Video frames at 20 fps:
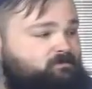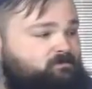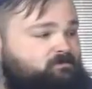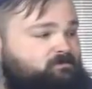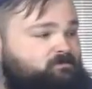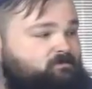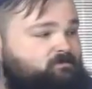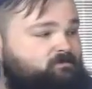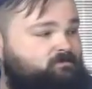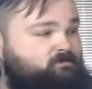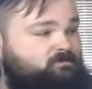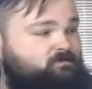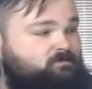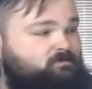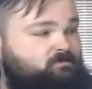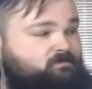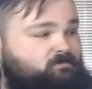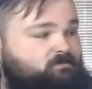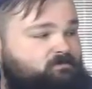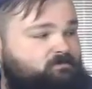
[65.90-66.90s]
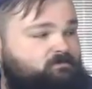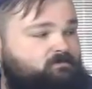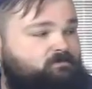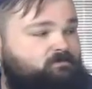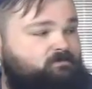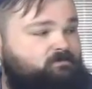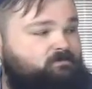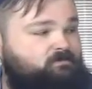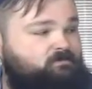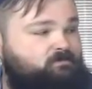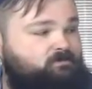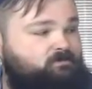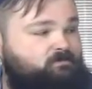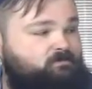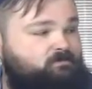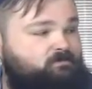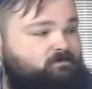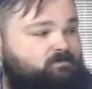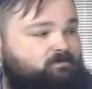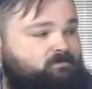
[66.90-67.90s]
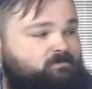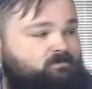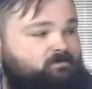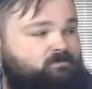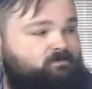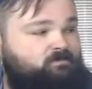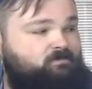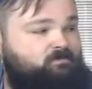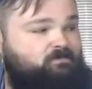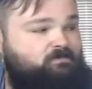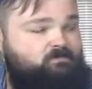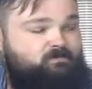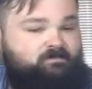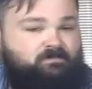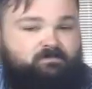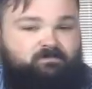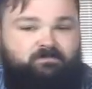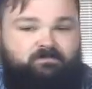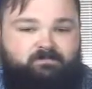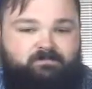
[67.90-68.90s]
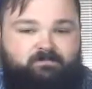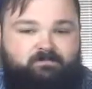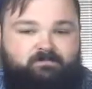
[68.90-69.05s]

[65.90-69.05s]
The person shown says nothing.